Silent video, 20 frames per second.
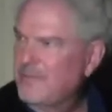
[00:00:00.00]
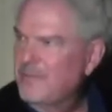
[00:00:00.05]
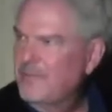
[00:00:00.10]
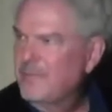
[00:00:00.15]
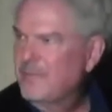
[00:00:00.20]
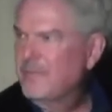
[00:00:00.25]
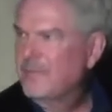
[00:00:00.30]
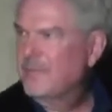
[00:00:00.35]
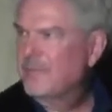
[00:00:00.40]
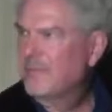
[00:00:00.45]

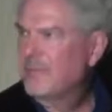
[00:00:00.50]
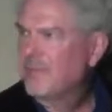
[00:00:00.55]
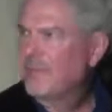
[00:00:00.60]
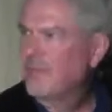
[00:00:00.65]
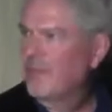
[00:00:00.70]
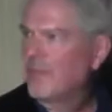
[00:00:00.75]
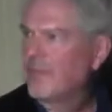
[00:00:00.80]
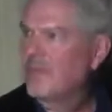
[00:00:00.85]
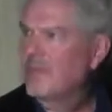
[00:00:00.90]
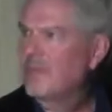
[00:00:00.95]

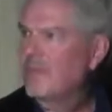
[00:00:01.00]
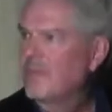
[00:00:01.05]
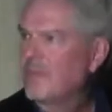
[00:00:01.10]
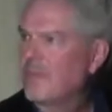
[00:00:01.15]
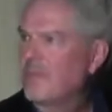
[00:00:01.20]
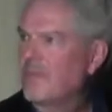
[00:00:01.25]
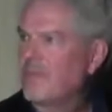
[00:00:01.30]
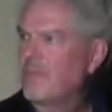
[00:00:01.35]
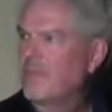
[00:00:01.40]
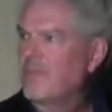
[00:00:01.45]

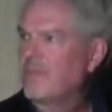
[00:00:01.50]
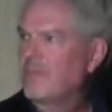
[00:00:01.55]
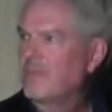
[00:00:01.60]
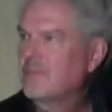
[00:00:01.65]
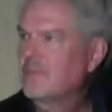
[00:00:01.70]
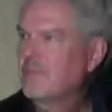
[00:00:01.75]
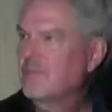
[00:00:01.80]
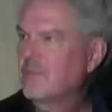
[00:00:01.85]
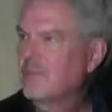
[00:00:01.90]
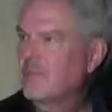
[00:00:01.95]

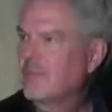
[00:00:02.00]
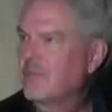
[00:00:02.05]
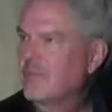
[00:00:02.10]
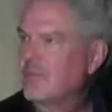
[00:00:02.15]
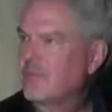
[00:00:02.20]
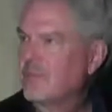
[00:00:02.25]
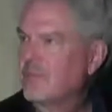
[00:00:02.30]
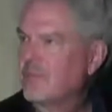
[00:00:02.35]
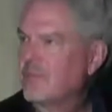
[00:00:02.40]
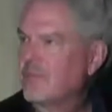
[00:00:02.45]

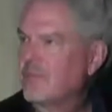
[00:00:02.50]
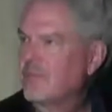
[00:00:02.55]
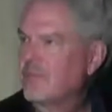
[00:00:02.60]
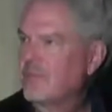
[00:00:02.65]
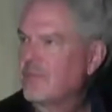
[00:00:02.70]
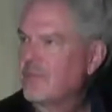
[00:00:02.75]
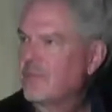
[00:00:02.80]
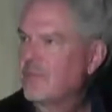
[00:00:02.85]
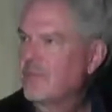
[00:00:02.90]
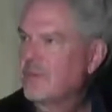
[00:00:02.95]

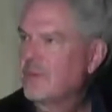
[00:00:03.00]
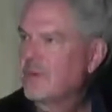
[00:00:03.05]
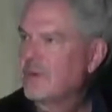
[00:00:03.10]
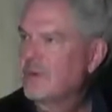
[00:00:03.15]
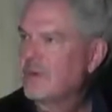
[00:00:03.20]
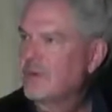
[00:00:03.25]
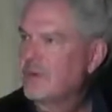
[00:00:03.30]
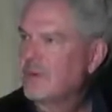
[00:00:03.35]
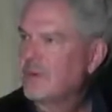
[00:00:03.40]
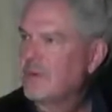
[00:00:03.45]

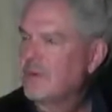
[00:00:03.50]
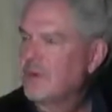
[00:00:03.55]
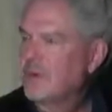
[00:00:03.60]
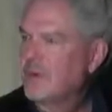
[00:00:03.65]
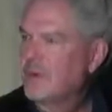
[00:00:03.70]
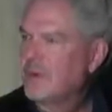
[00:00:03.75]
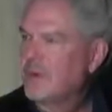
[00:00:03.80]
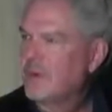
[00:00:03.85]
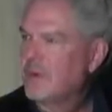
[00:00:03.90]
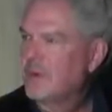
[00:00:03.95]

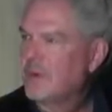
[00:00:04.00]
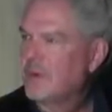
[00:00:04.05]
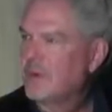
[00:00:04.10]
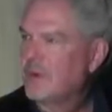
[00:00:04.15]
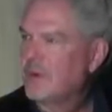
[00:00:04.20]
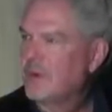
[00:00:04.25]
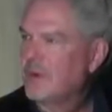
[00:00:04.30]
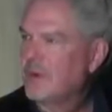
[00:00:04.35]
Nobody speaks.